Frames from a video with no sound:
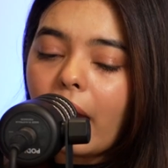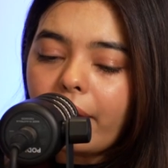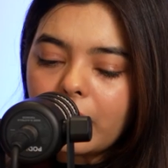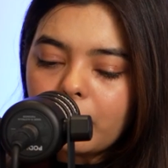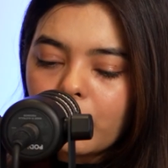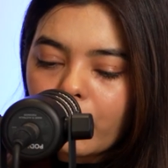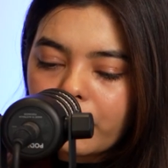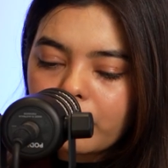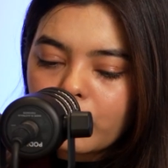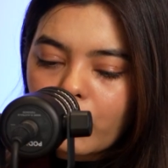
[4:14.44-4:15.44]
I think
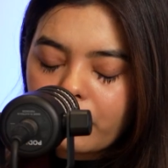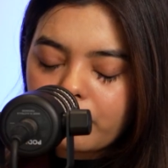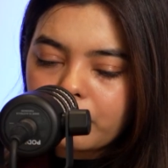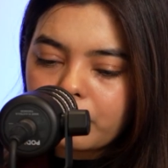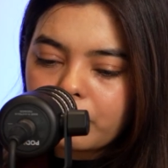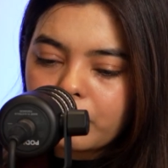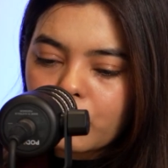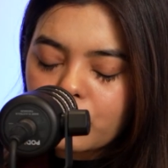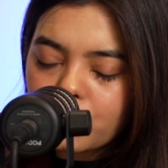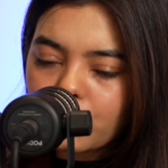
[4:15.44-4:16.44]

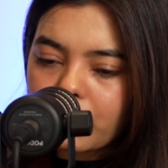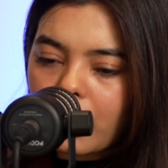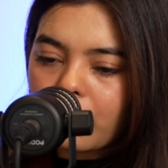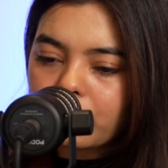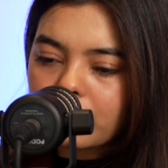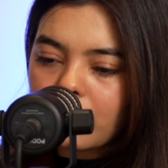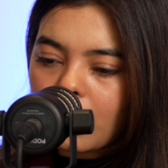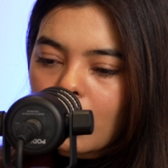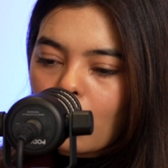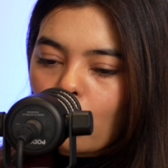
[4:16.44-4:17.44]
more so around
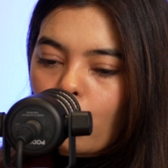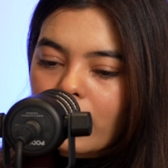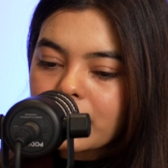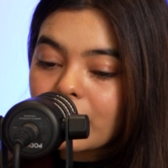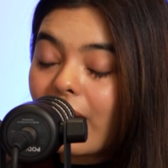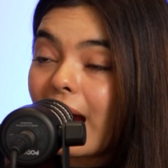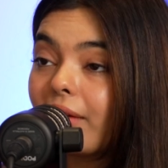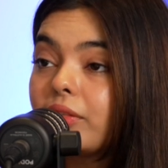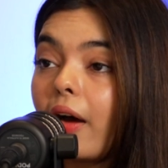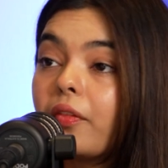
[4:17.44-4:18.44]
once you
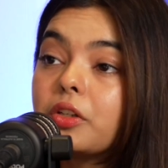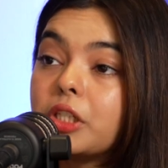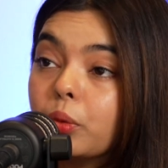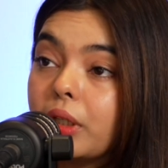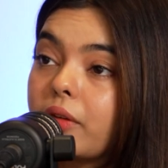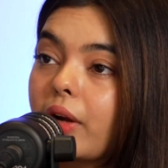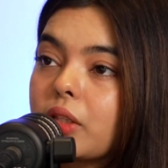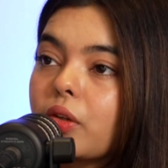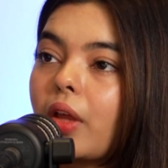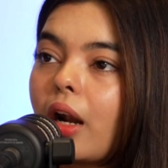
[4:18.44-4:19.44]
have done the tuning,
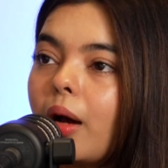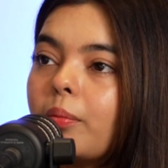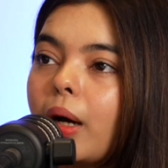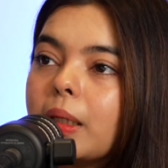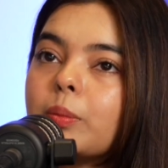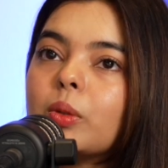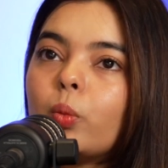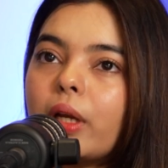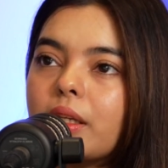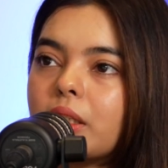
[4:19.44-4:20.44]
right? So there are multiple
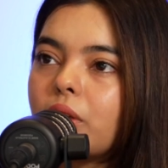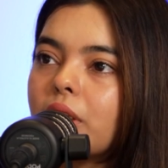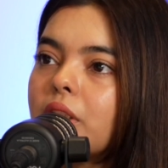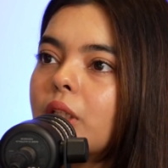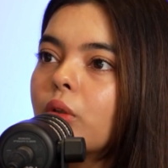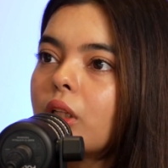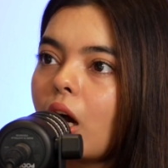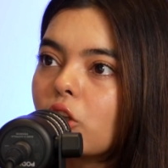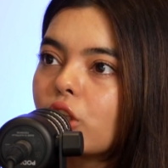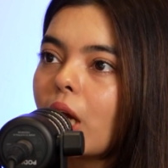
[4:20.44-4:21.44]
ways you can tune a
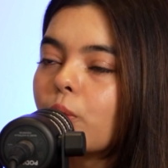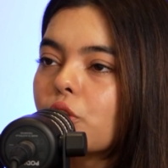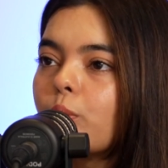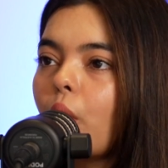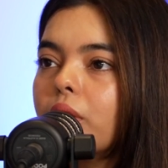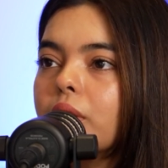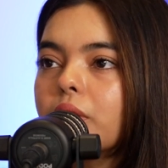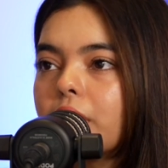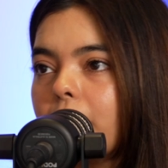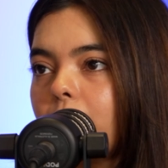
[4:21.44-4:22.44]
large language model
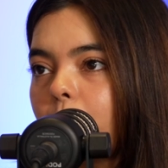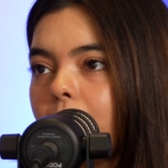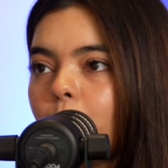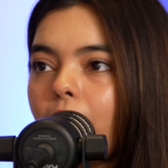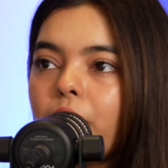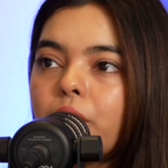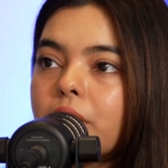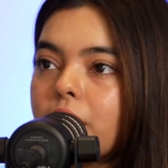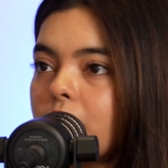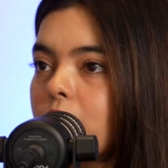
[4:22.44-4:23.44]
today, right? Whether
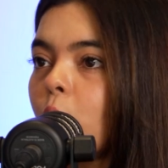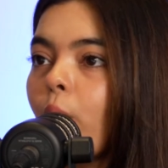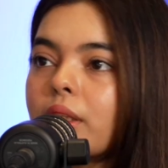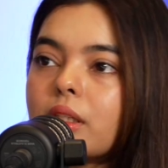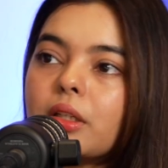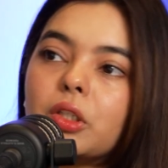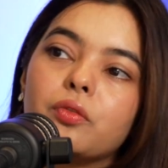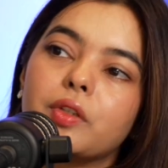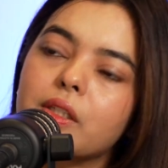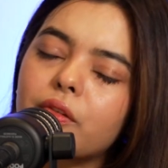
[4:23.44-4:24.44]
it is the ones that
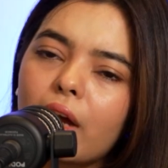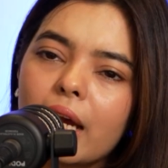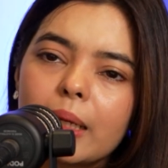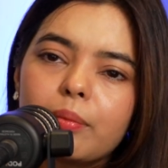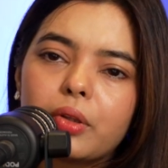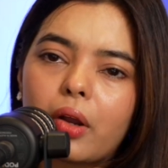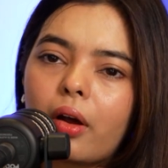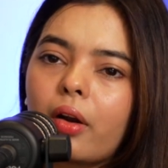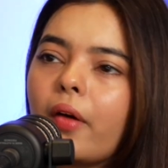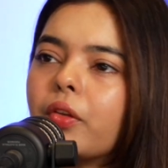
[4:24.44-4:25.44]
you've described, there
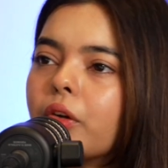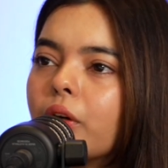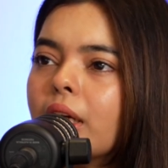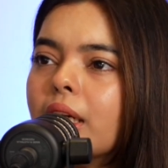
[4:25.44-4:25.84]
are other